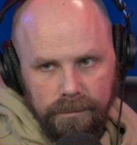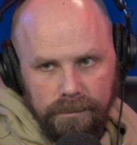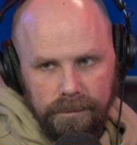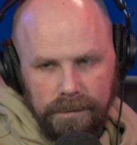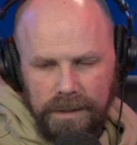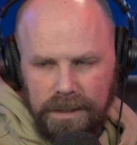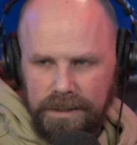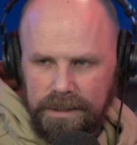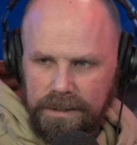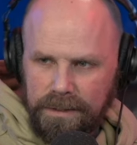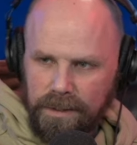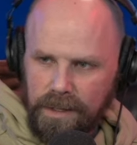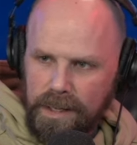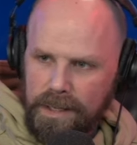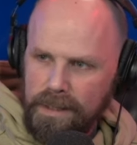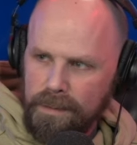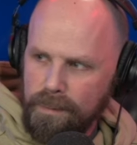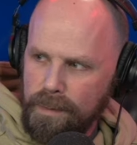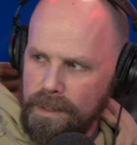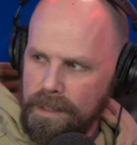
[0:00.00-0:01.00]
And is there
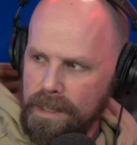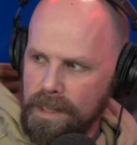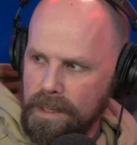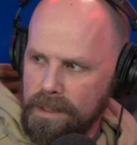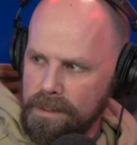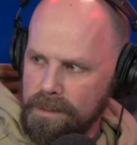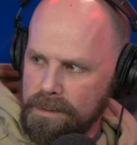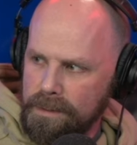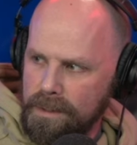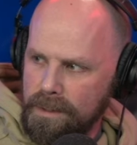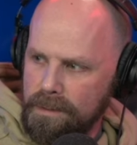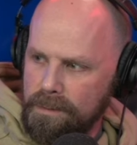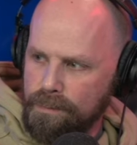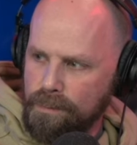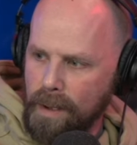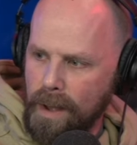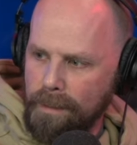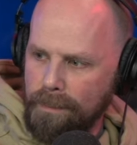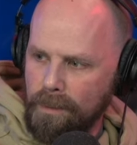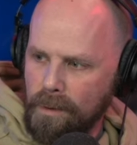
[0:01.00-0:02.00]
anybody else that's
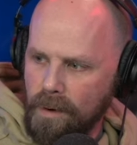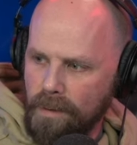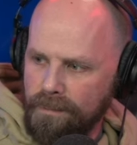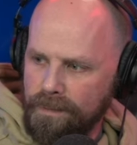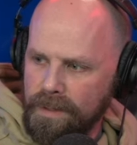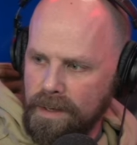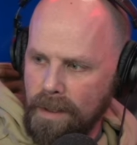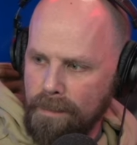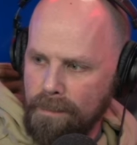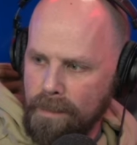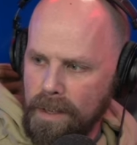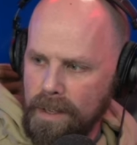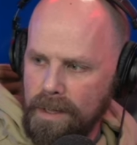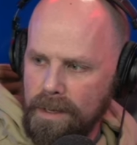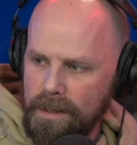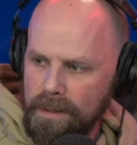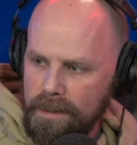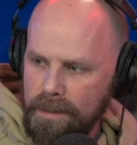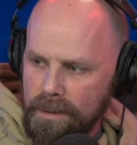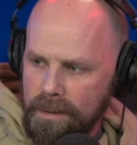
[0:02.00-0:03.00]
popping off at the top of my
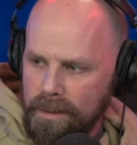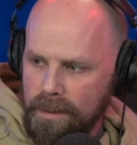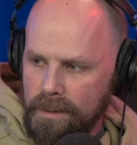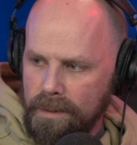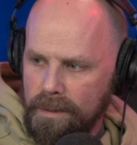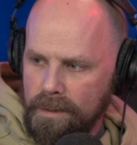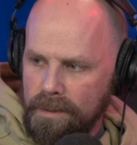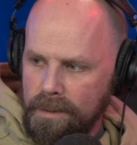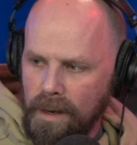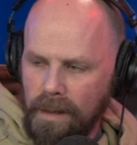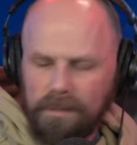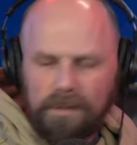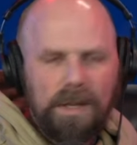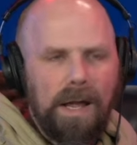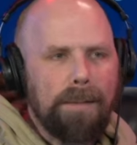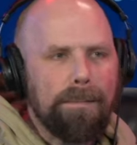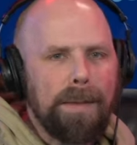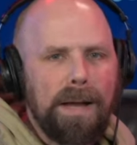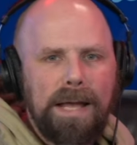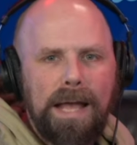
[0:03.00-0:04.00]
head? Not the
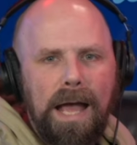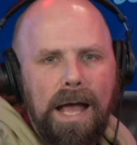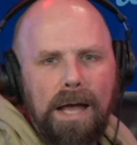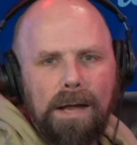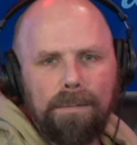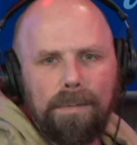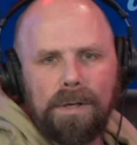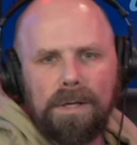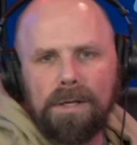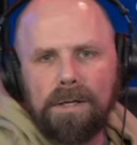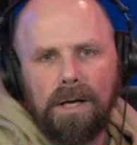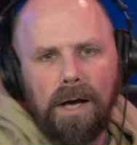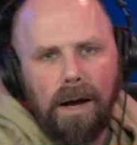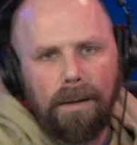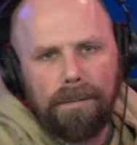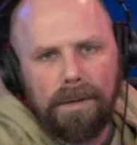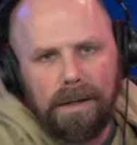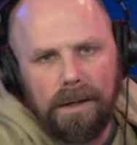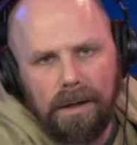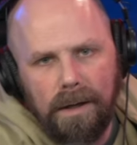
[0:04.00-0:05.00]
top of my head, but you
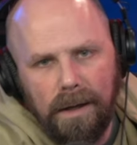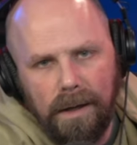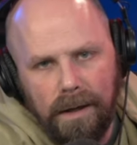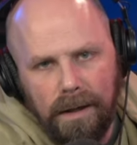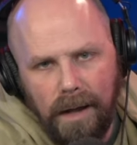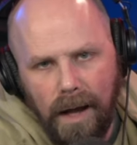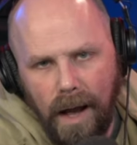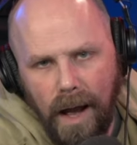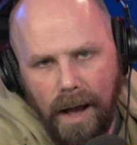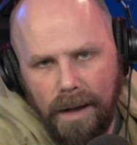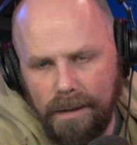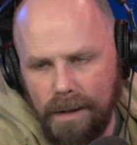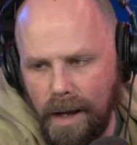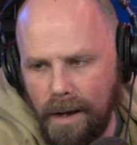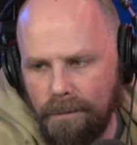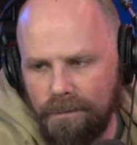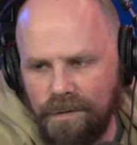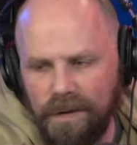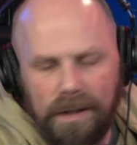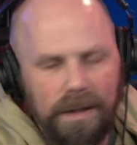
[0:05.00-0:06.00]
got me.
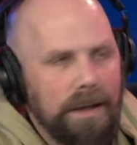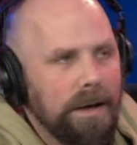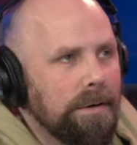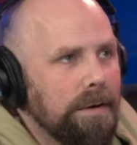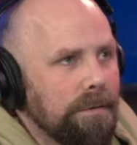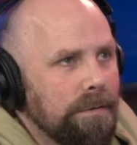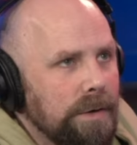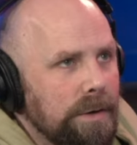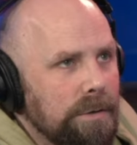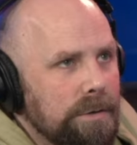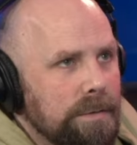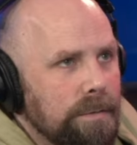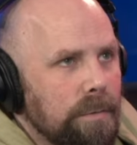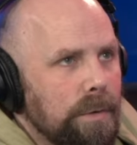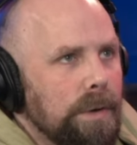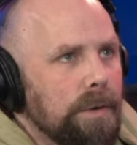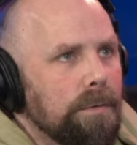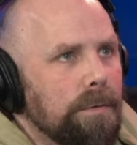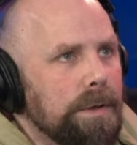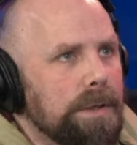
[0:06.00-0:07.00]
I feel like I'd have to do some
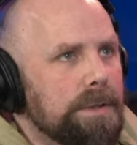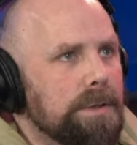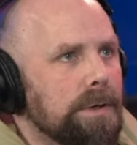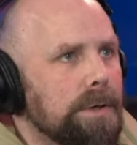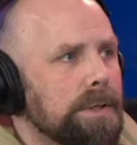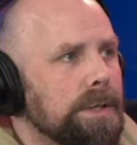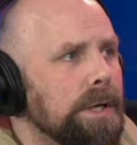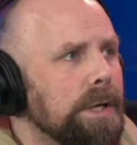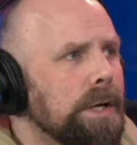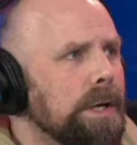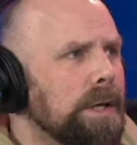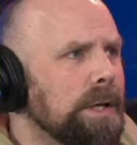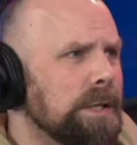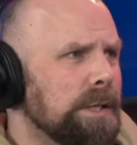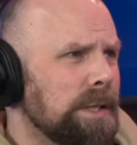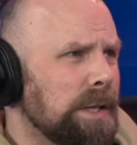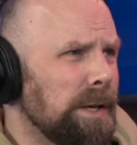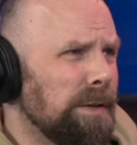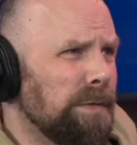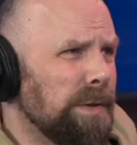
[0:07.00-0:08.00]
real research
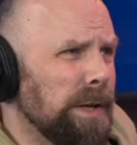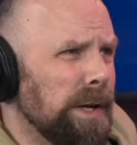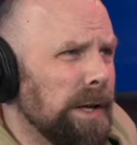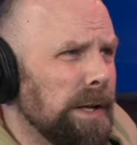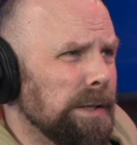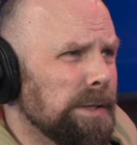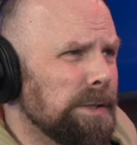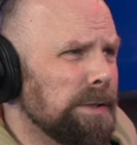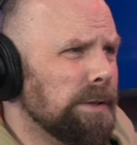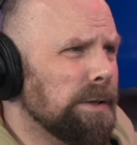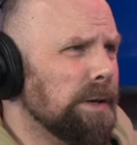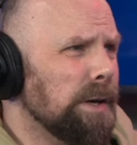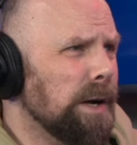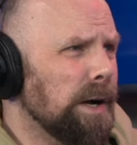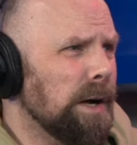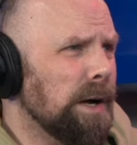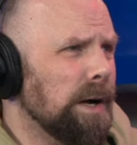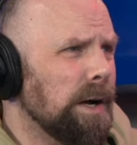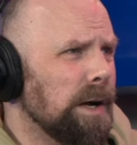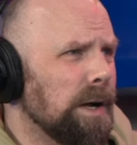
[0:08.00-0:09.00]
to give you an
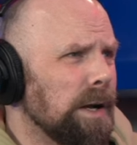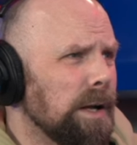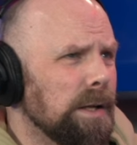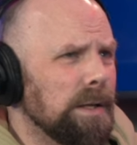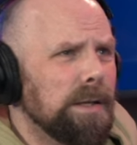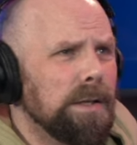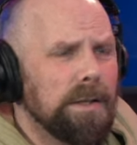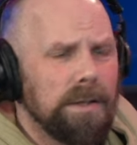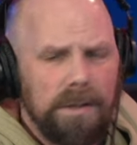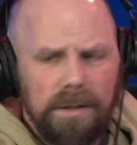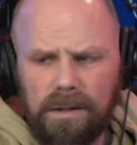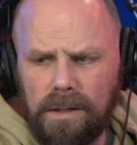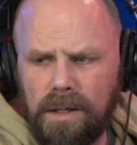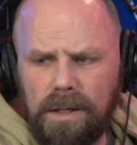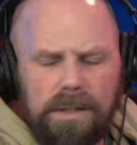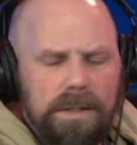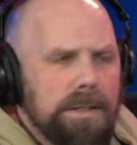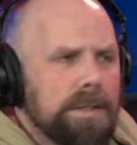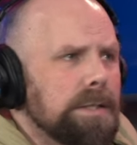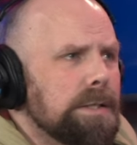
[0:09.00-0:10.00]
answer.
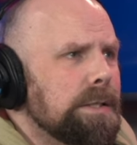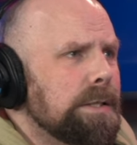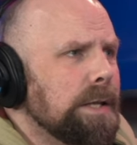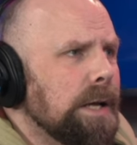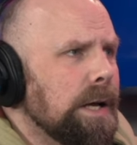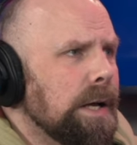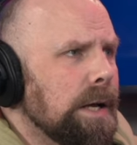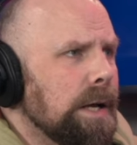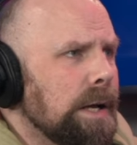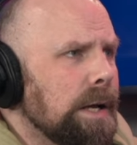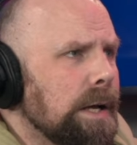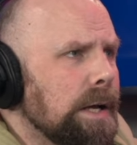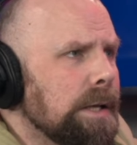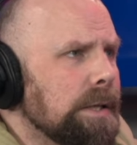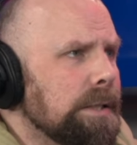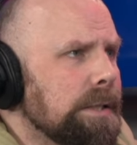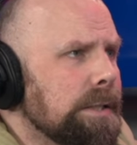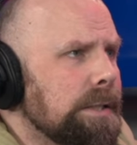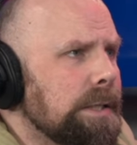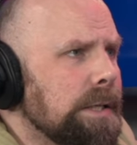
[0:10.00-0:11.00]

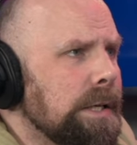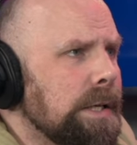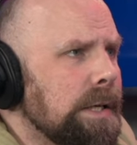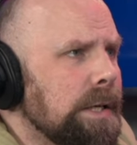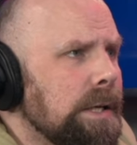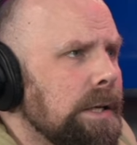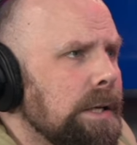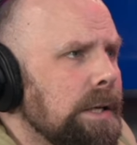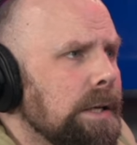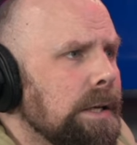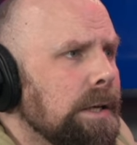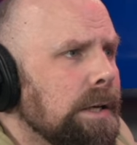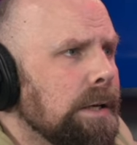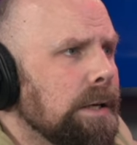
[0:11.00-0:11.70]
Let's see.